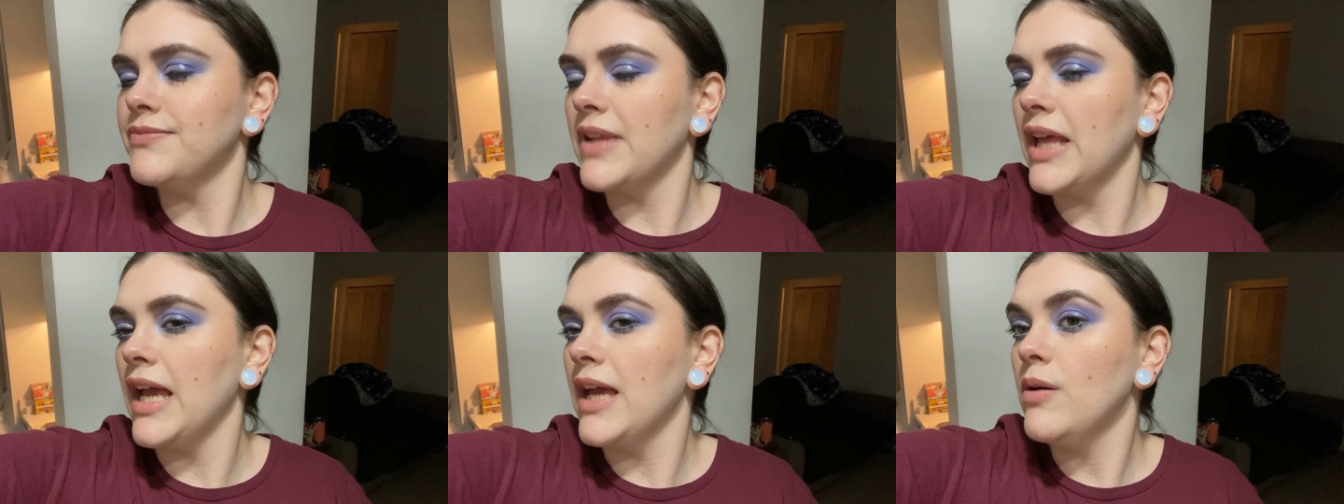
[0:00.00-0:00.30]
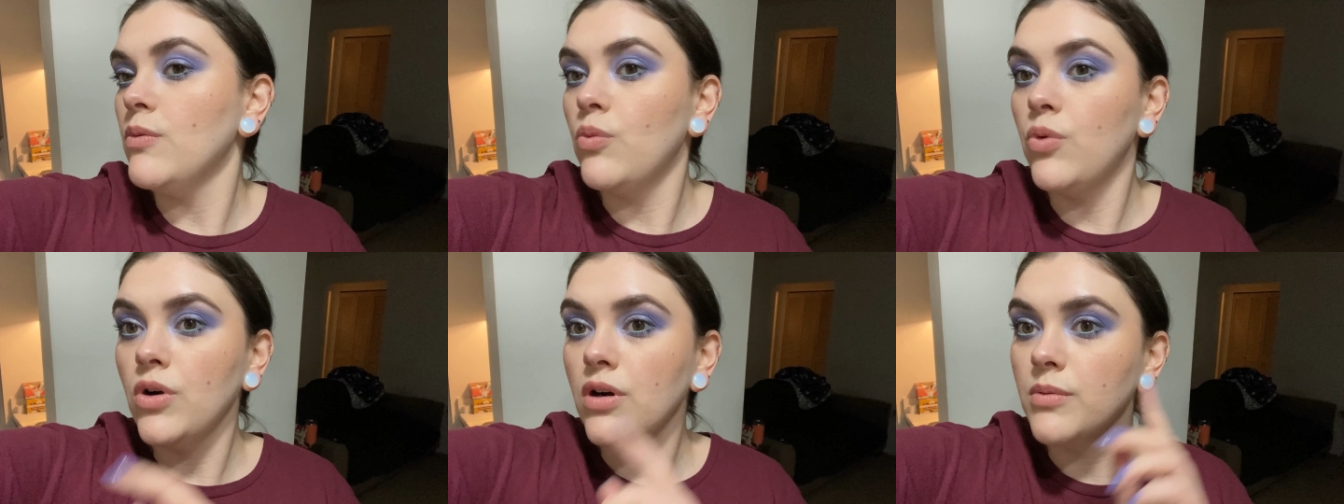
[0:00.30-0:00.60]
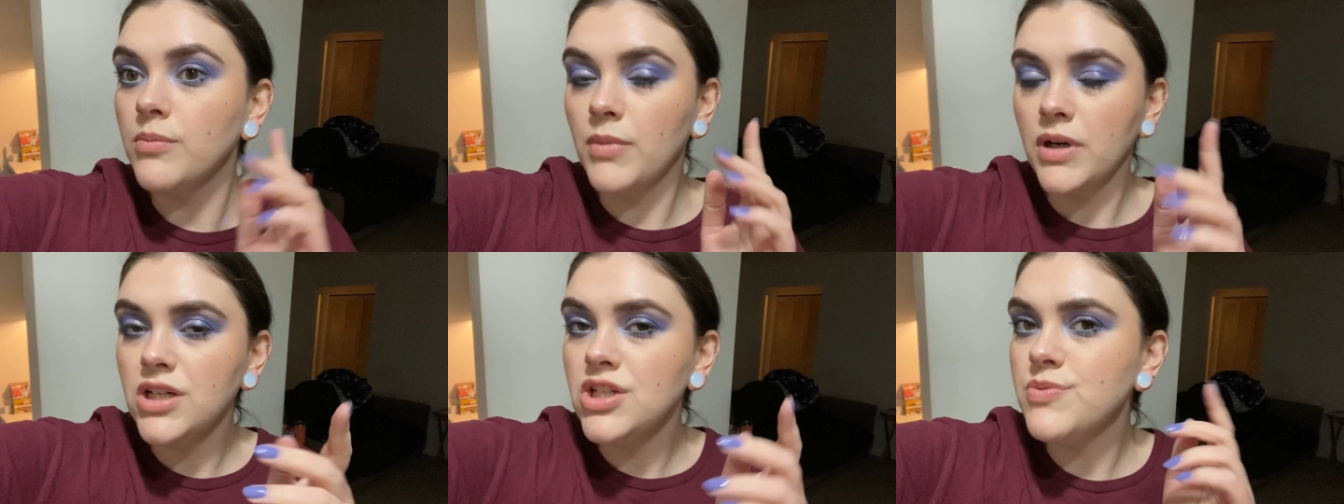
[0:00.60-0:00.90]
it wore
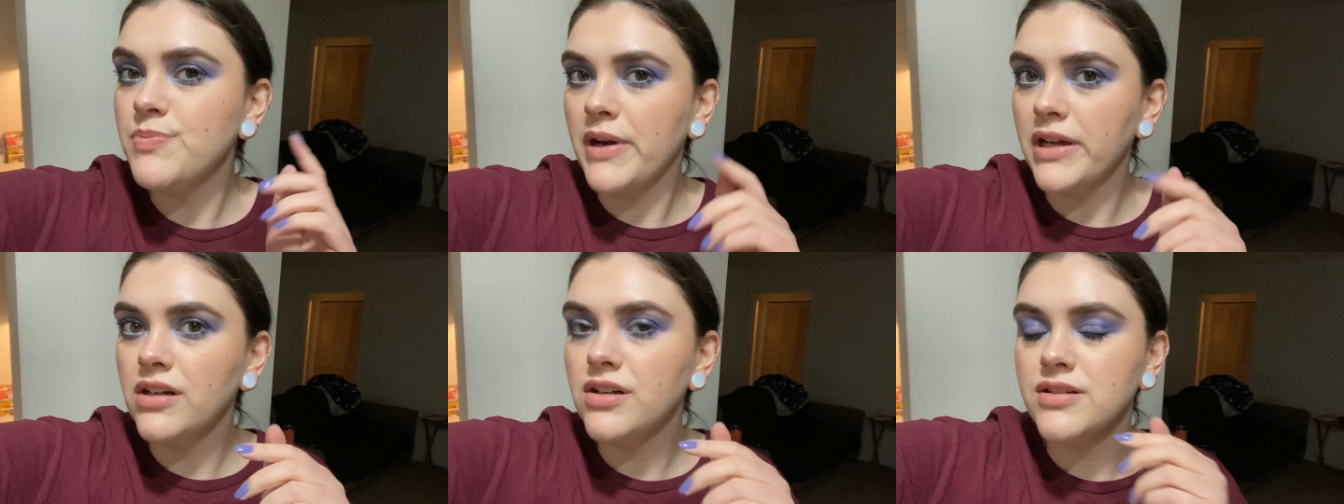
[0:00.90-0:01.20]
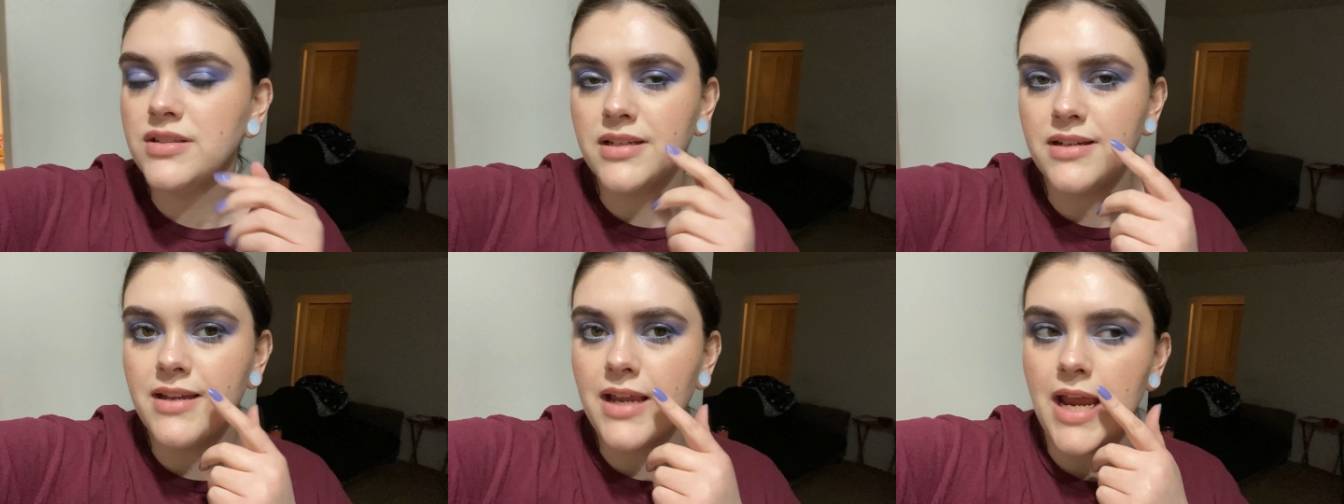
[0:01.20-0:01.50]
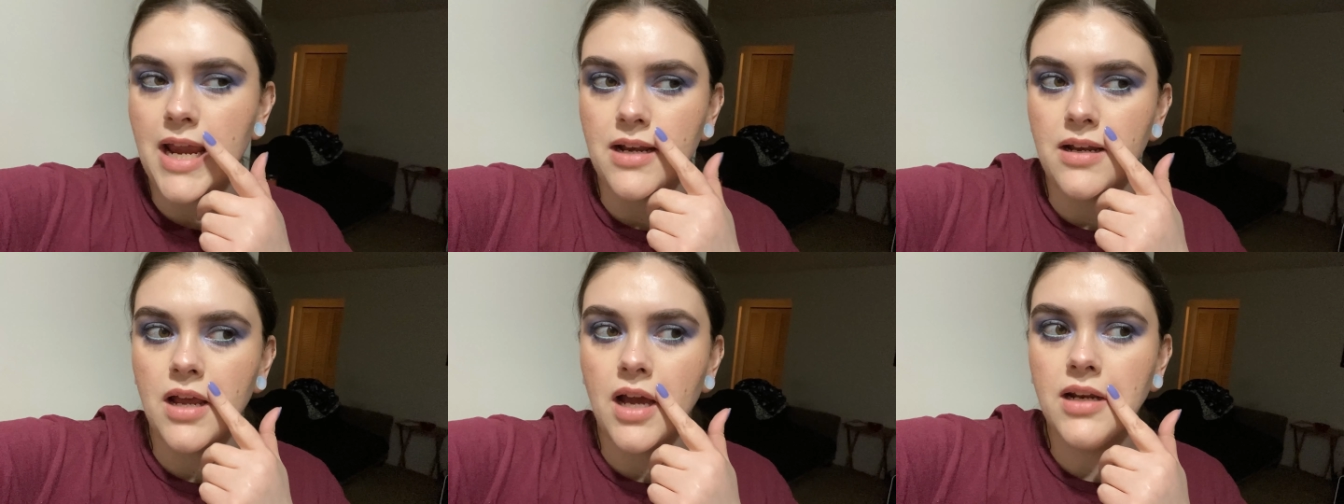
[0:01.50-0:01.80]
much better
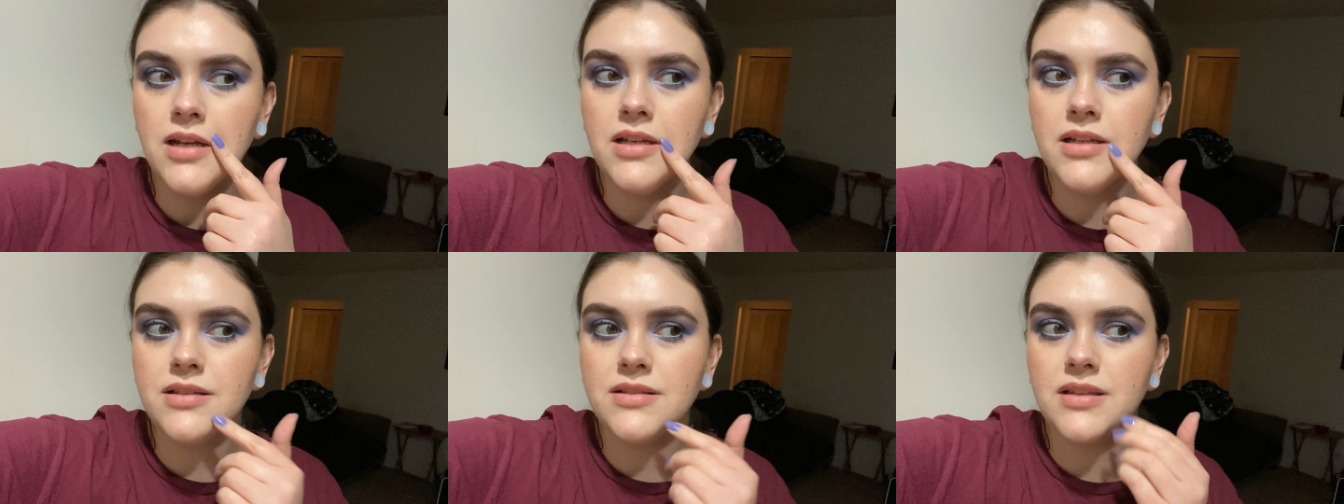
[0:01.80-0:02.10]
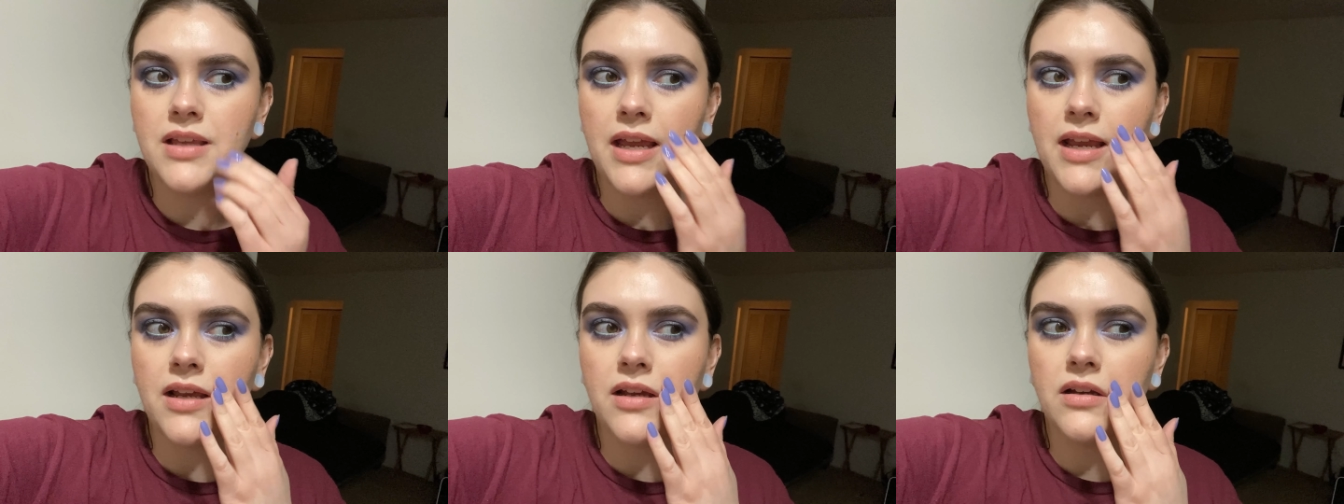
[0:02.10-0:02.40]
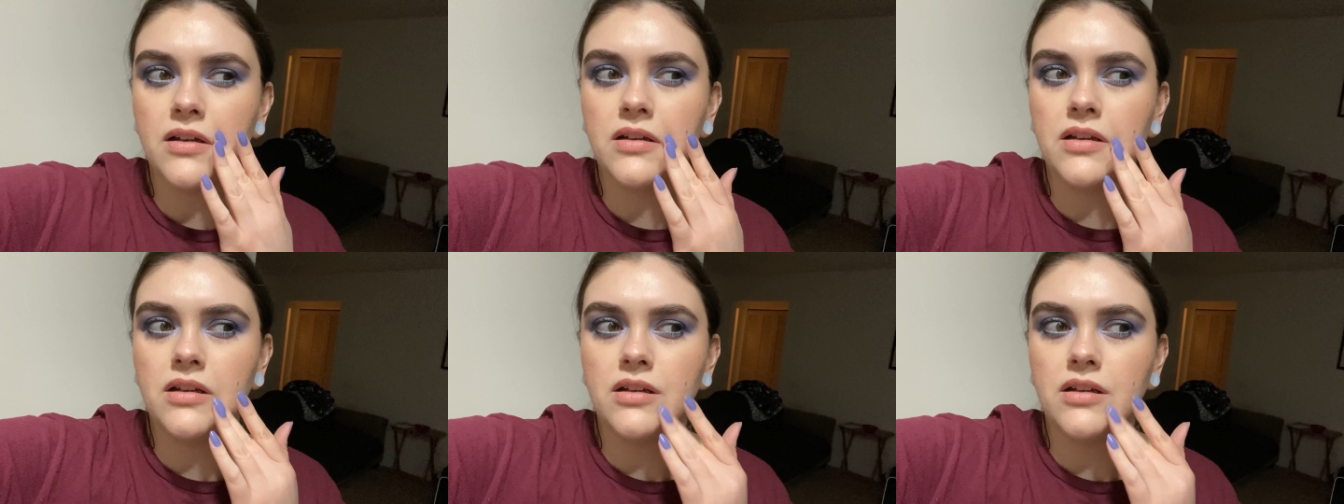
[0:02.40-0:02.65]
today. Not as like